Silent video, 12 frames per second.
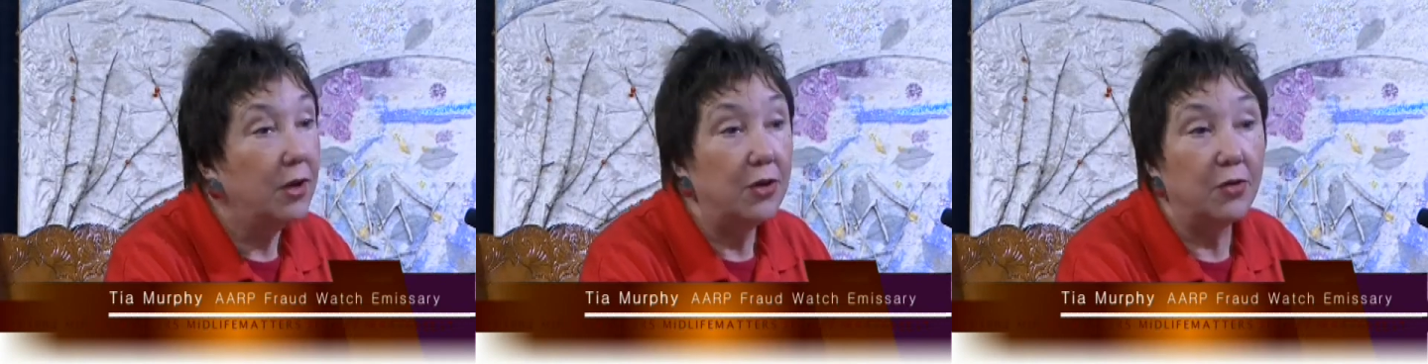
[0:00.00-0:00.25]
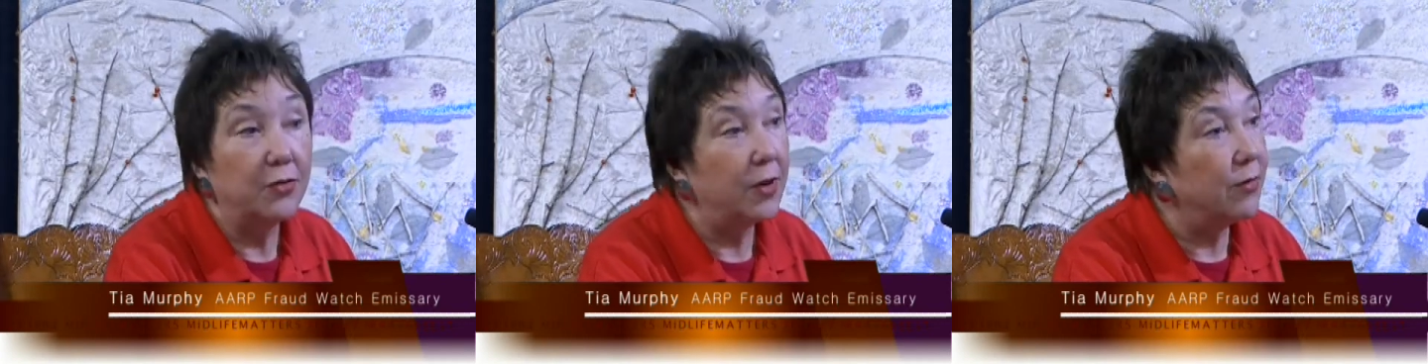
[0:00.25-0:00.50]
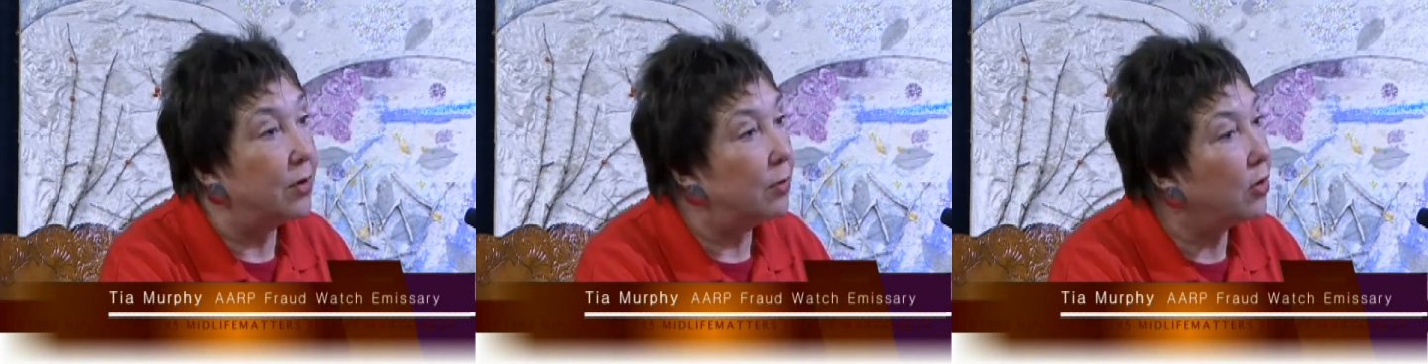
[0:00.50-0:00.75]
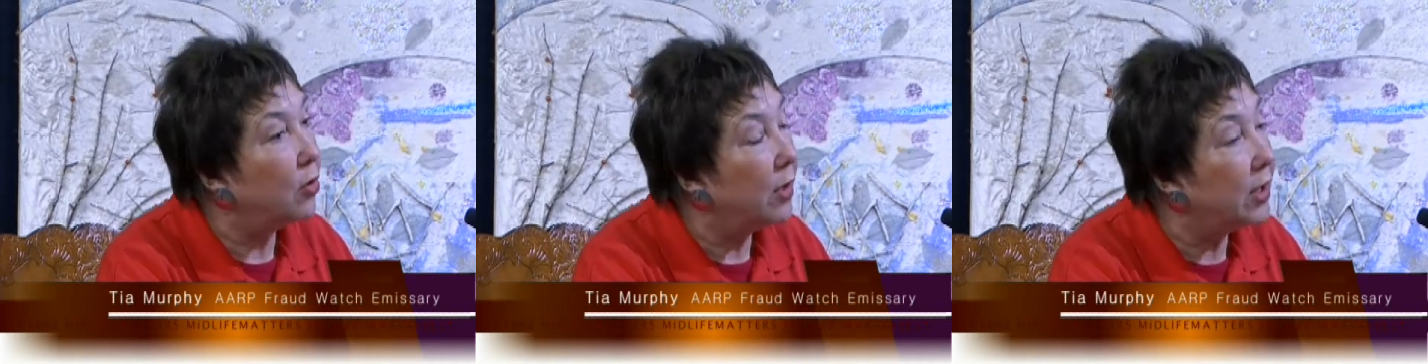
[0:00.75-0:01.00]
you've given them
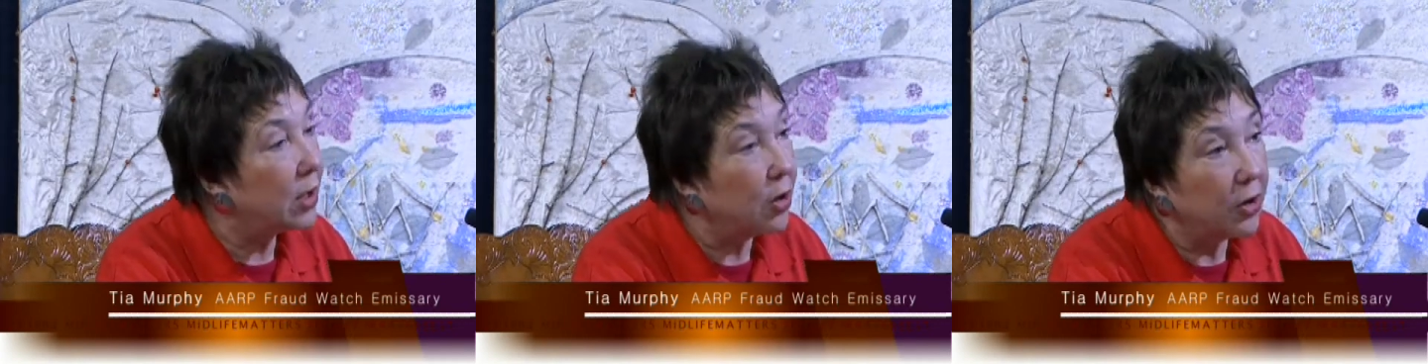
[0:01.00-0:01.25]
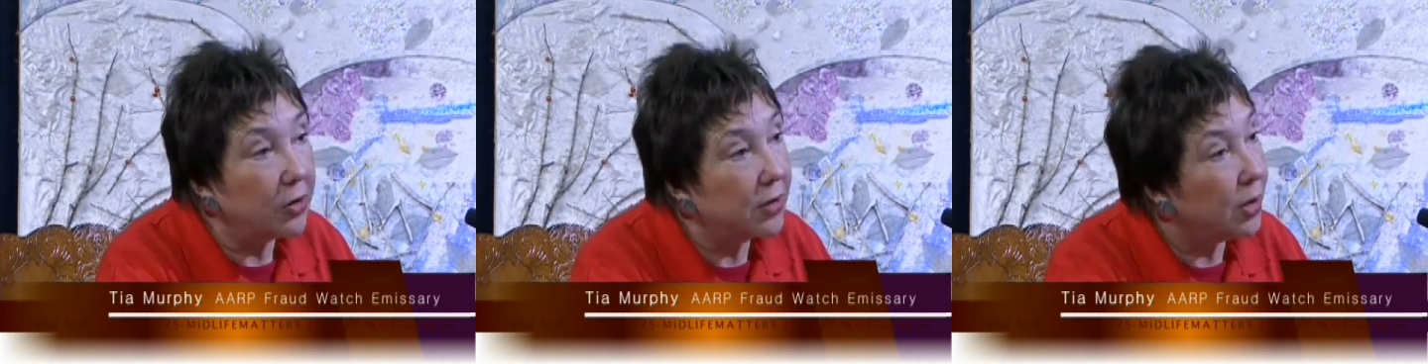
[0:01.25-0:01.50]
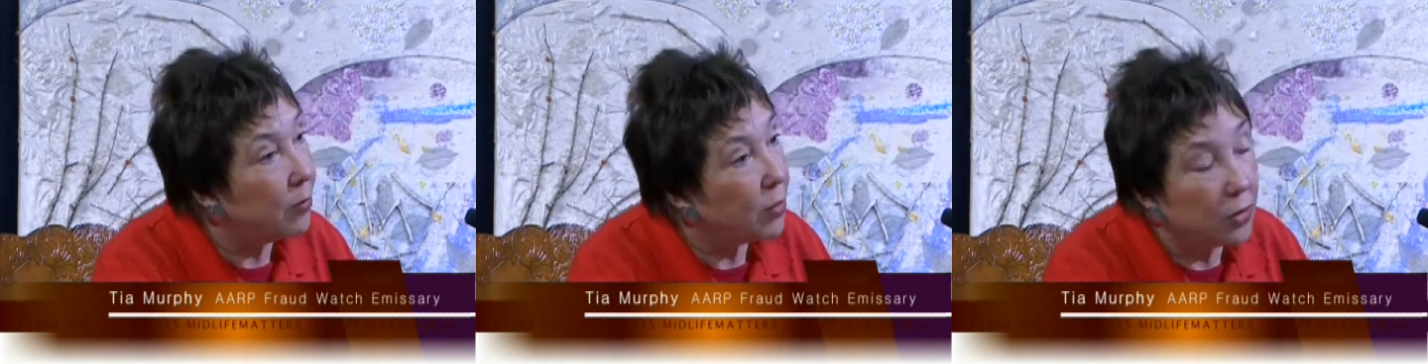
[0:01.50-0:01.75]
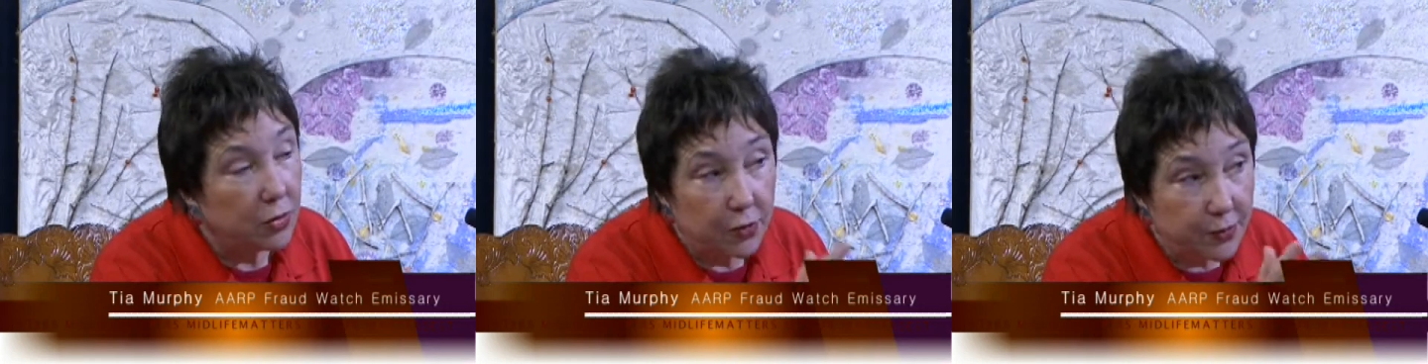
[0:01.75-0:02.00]
a credit card
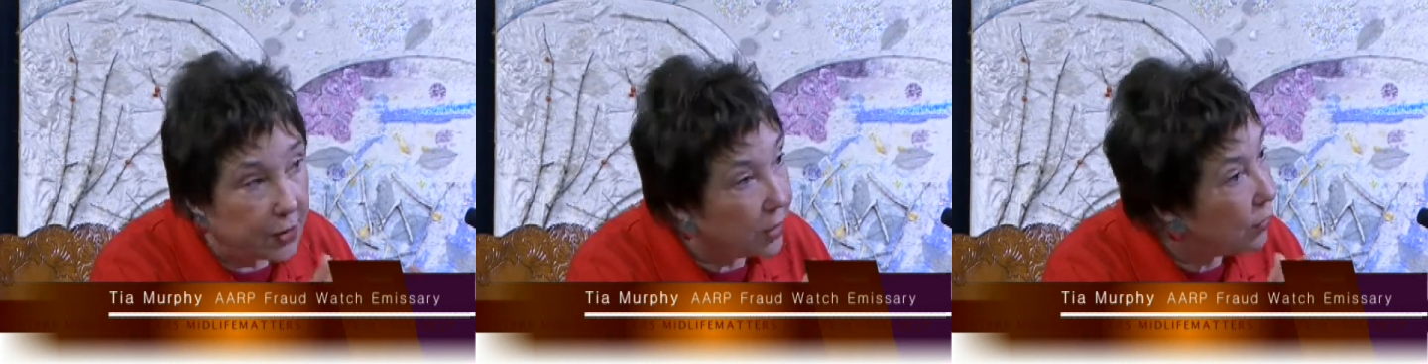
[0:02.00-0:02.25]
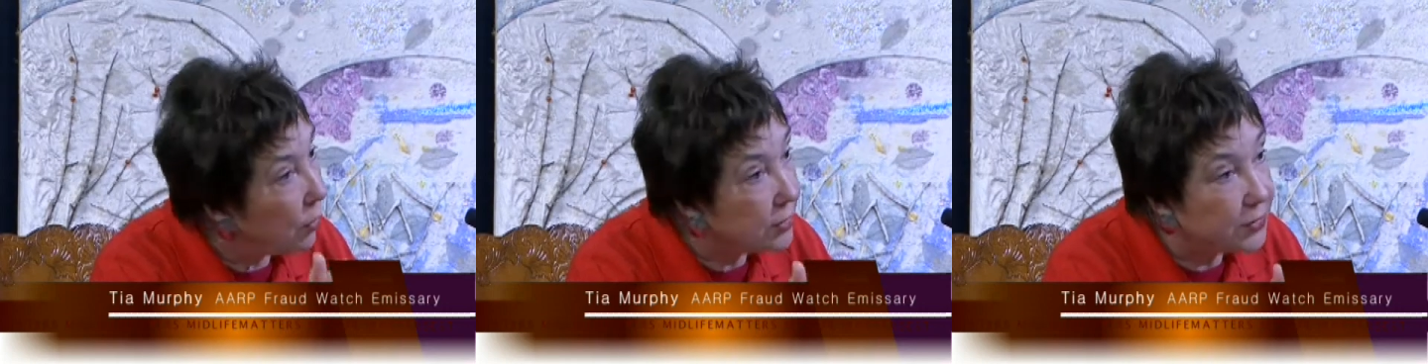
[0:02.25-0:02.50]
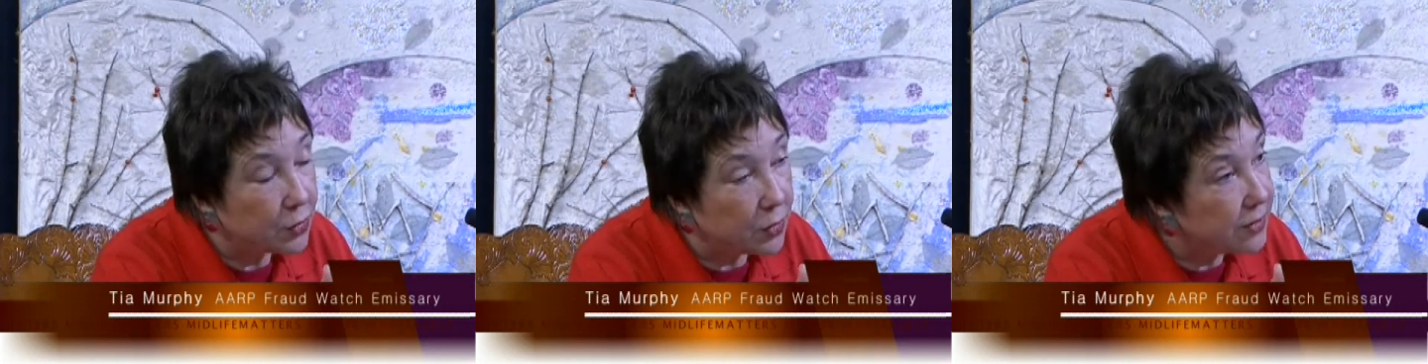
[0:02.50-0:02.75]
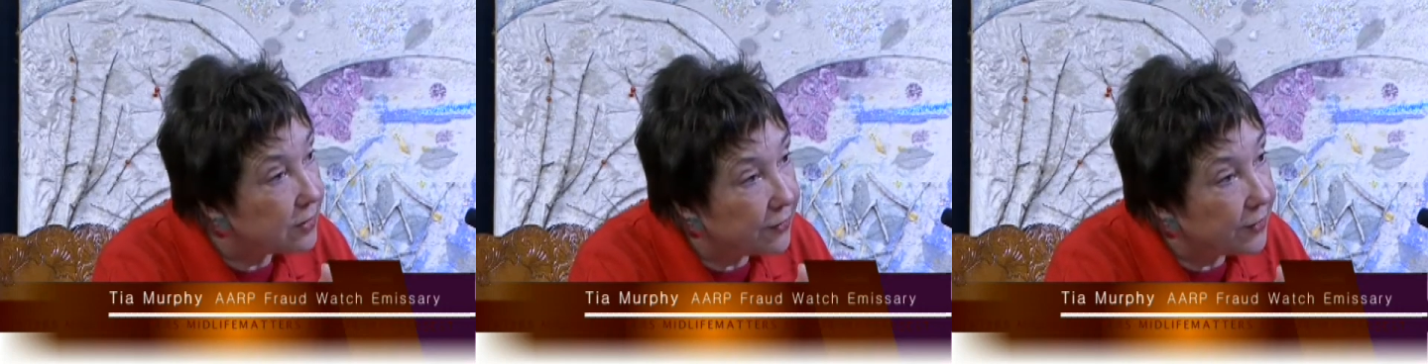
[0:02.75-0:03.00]
number, you've done all
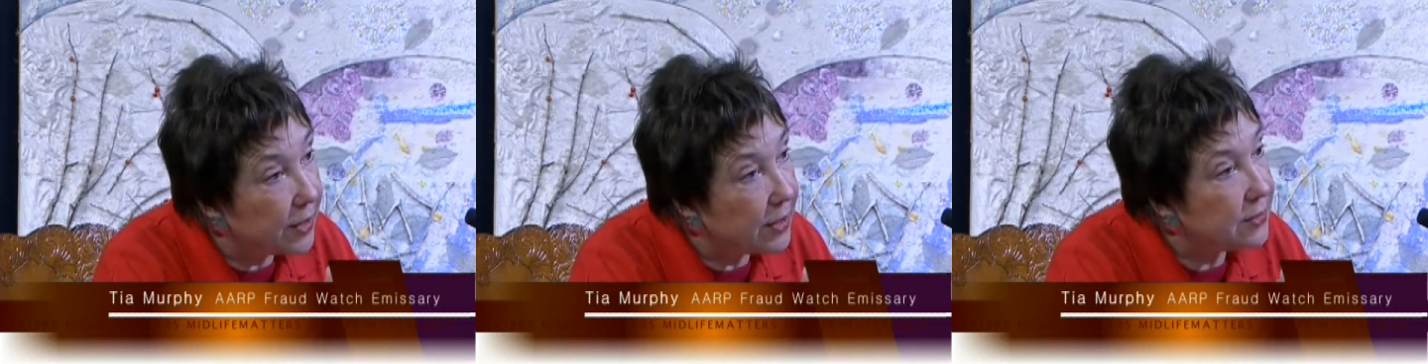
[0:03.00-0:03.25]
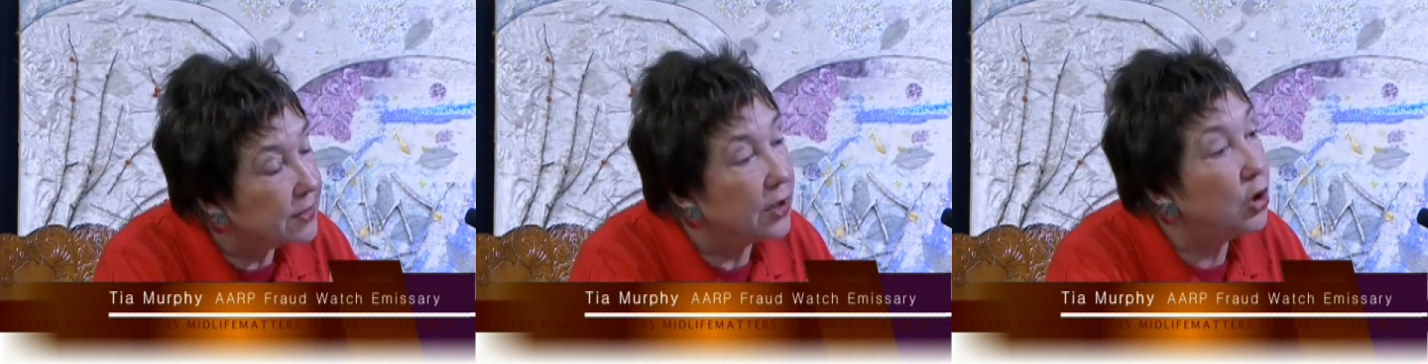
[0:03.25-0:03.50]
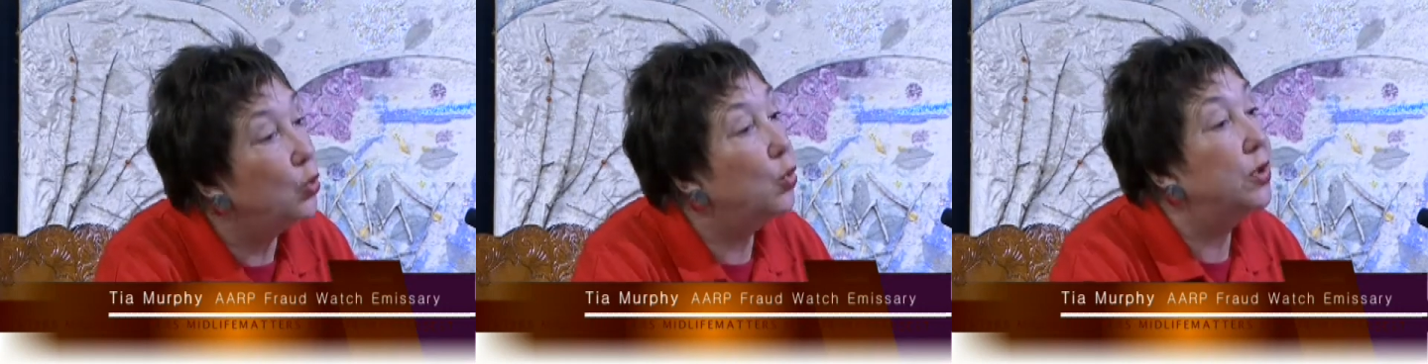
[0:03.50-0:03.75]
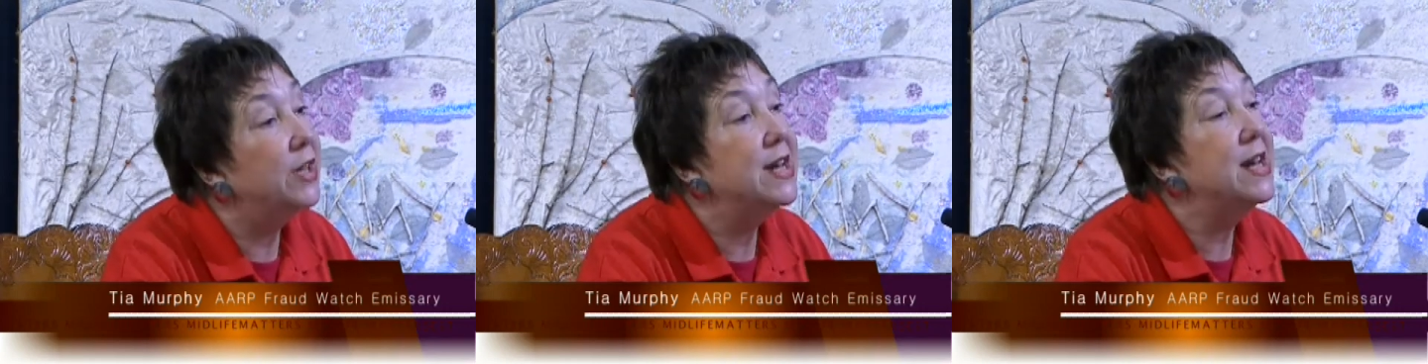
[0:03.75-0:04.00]
sorts of things that you
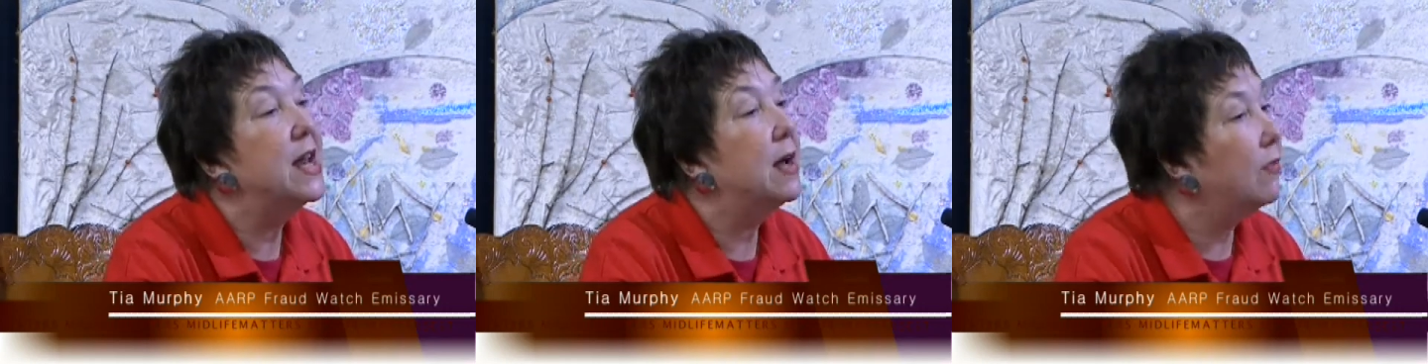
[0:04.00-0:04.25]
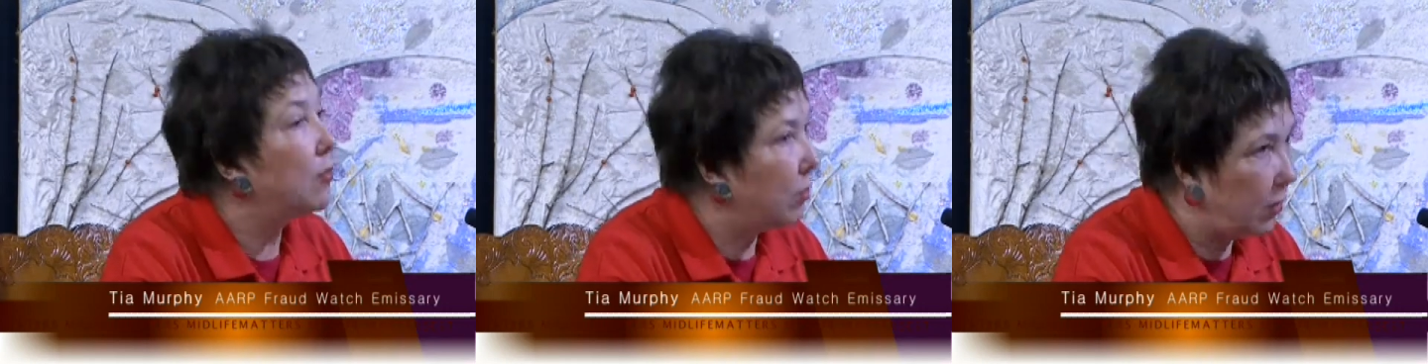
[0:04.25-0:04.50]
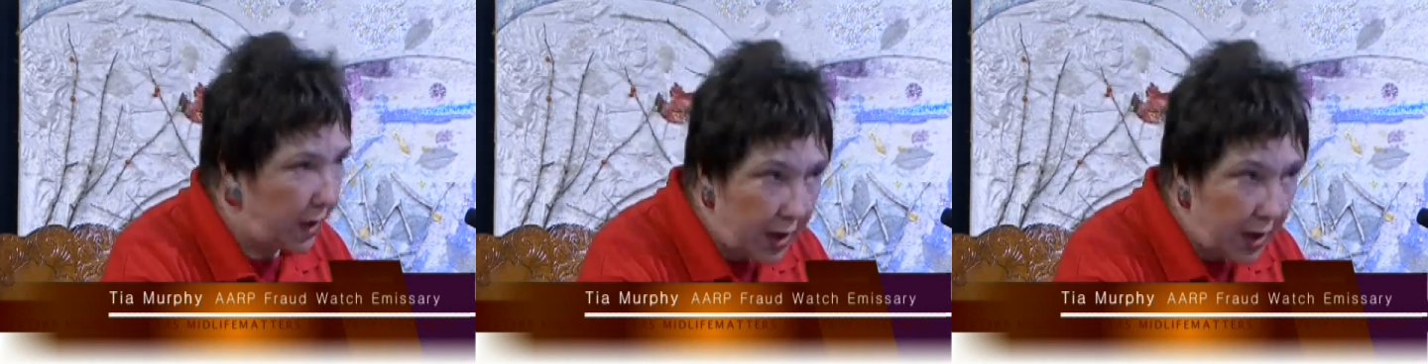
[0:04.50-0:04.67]
would never,